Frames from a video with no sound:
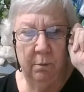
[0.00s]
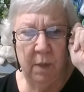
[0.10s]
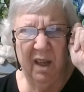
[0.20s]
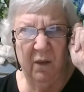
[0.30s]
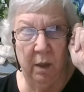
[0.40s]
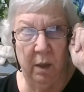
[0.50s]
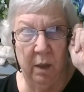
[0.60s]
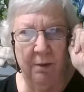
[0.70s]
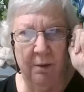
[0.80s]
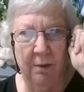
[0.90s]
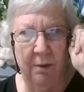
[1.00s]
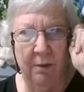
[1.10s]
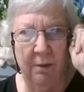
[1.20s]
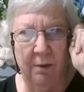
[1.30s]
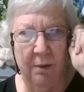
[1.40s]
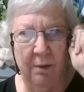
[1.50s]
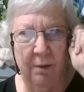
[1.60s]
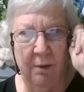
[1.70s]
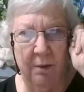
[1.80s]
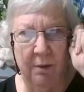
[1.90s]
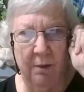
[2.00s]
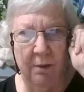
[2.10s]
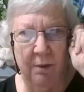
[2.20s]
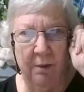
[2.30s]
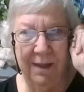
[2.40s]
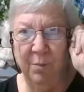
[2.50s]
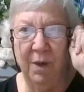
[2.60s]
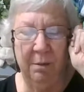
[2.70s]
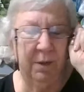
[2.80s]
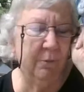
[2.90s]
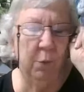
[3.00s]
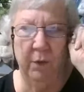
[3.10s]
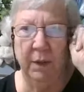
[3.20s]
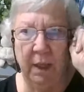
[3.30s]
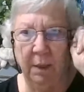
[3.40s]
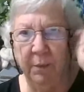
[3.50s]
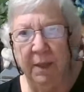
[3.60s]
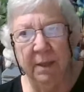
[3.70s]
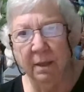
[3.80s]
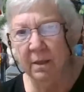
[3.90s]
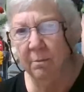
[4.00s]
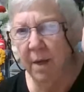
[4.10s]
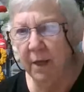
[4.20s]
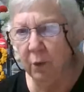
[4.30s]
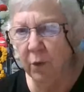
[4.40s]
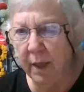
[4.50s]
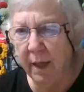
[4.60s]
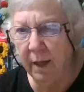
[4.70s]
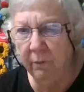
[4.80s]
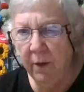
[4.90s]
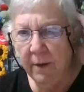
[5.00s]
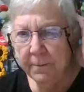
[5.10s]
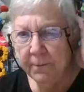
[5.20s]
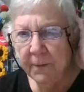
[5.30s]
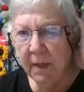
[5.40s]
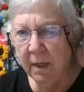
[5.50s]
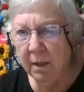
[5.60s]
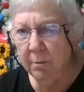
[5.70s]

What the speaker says: I think I have to put. I probably have more than that, but it doesn't matter what I have. Um,